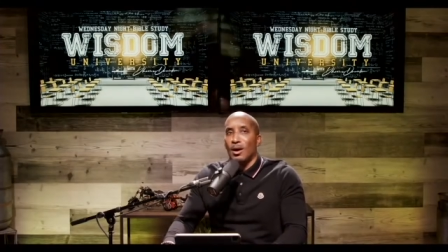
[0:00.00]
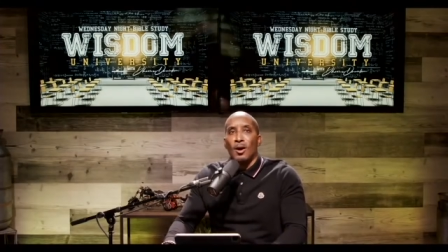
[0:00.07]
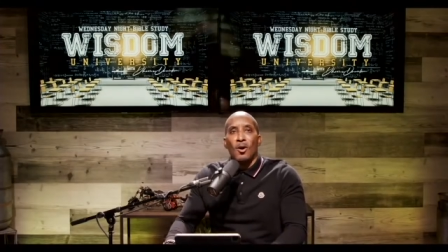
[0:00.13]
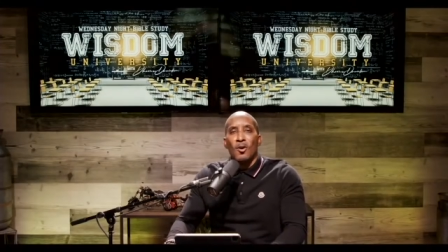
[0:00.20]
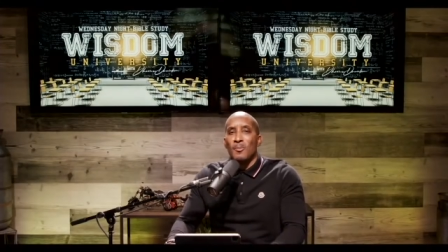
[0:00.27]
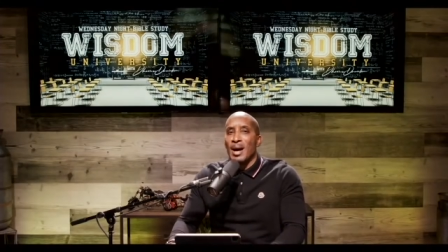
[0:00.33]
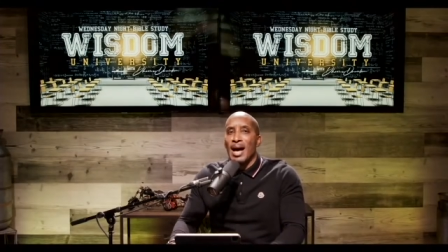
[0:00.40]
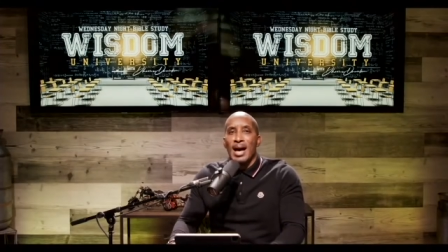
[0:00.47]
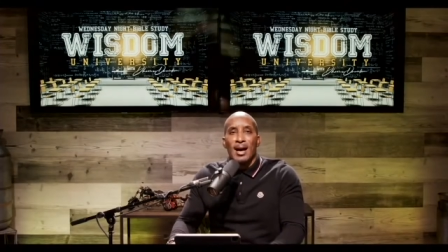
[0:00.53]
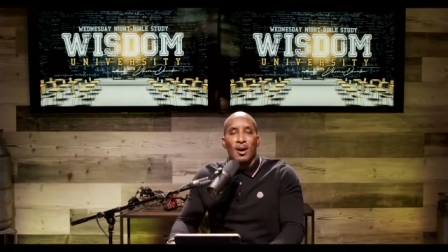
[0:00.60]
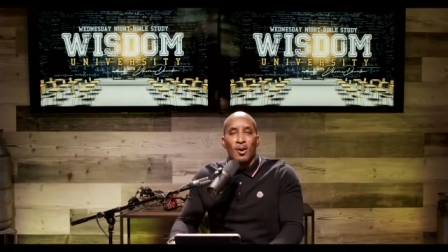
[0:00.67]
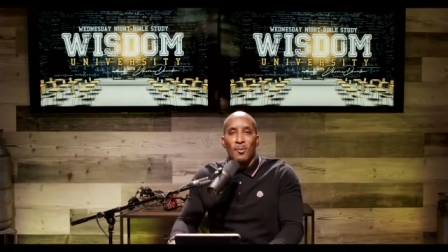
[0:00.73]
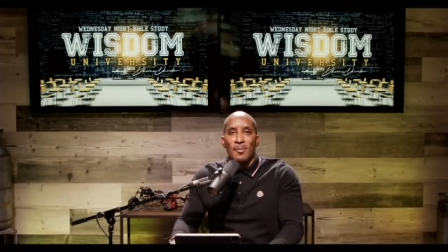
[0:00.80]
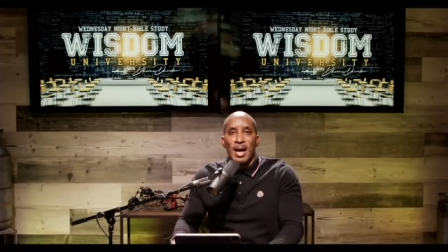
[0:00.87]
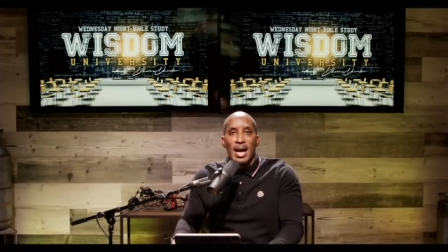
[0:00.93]
Oh my,
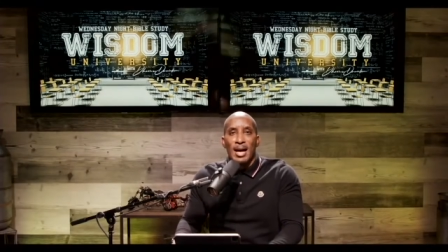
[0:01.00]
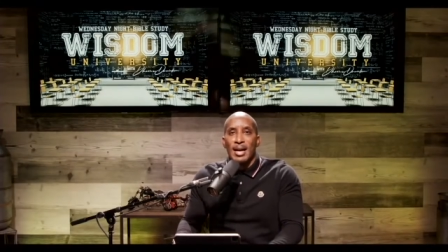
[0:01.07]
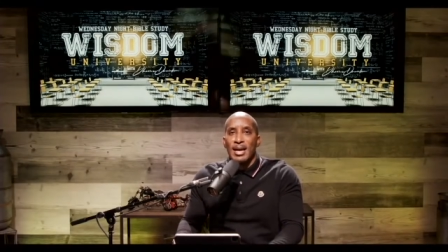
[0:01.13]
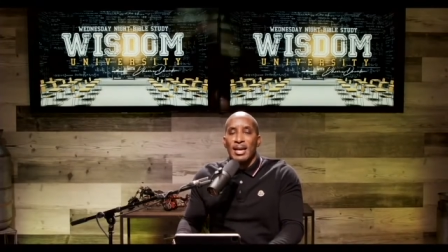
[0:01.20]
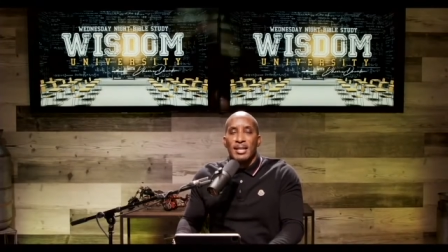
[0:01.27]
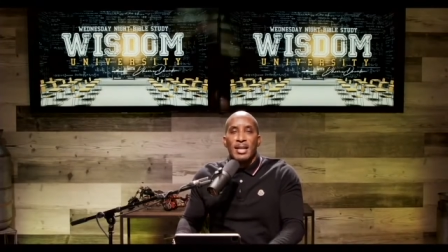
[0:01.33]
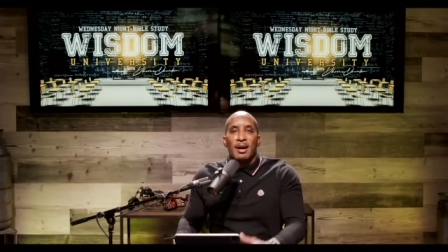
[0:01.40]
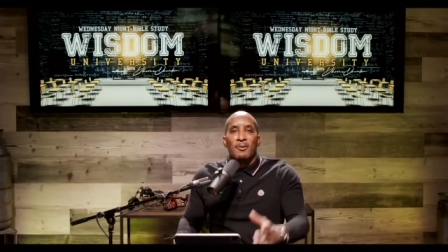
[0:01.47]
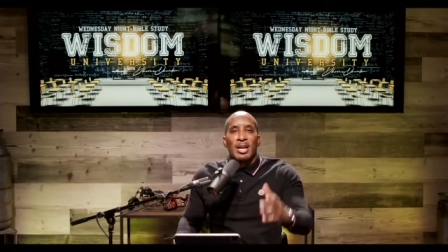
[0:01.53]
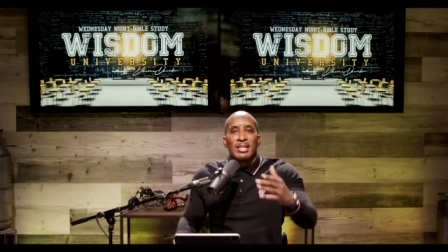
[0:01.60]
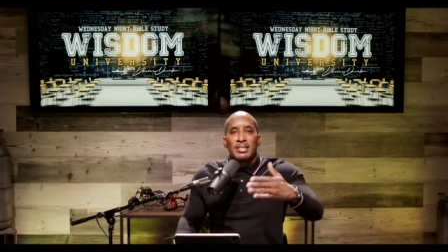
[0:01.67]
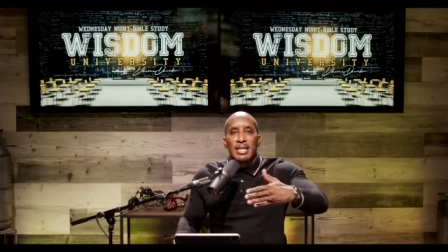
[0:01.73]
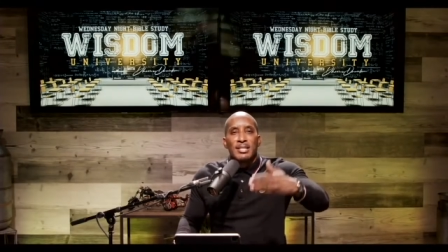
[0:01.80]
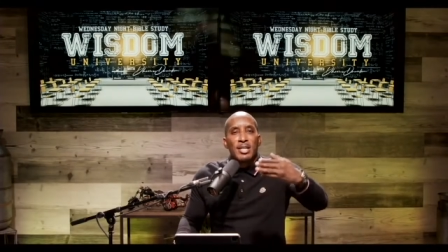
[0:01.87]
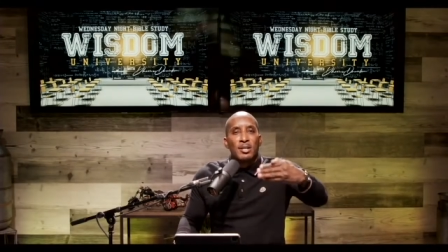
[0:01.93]
oh my. Now when
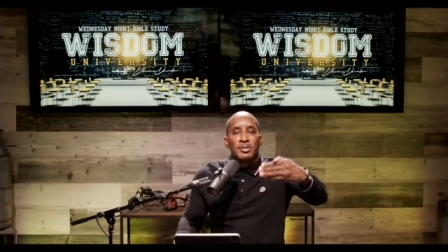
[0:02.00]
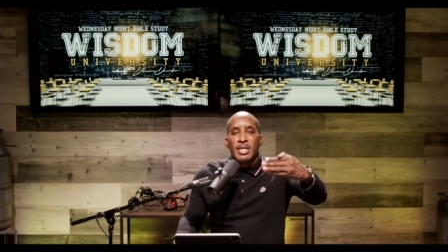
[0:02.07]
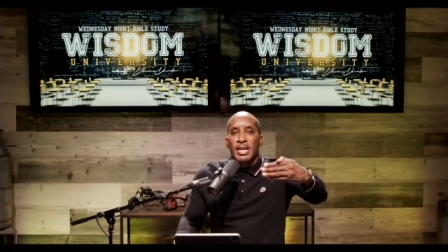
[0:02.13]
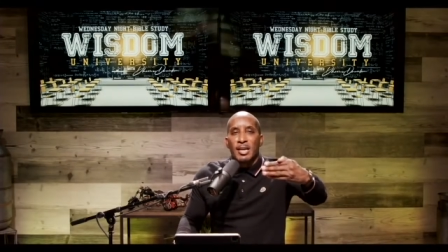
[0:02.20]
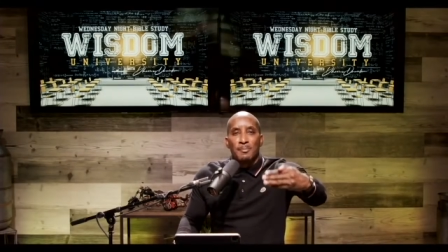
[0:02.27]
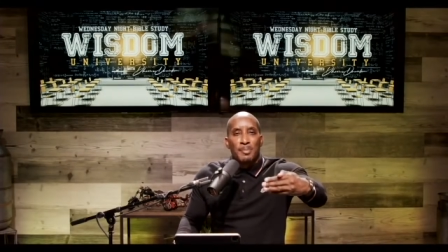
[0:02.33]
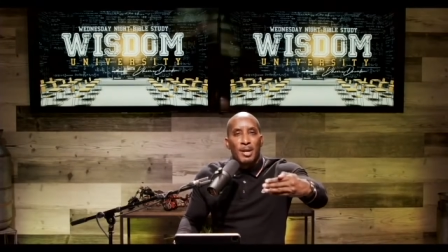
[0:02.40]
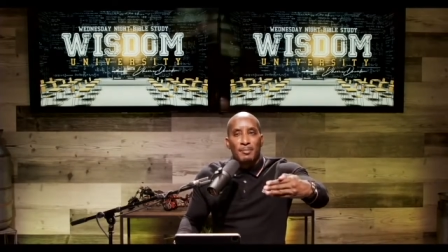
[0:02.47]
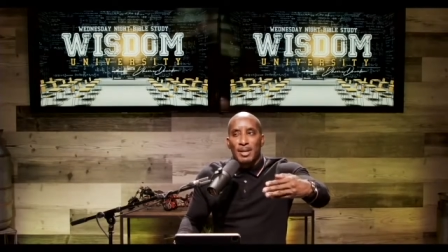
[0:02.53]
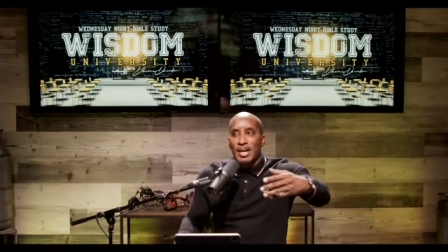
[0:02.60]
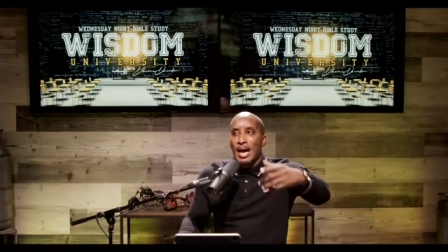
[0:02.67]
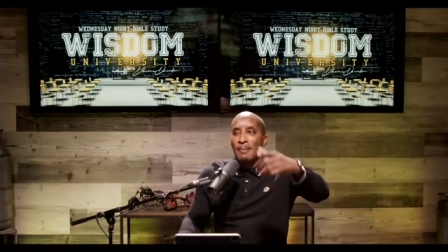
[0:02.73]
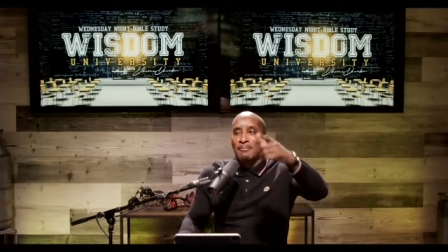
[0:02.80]
I say don't take it public,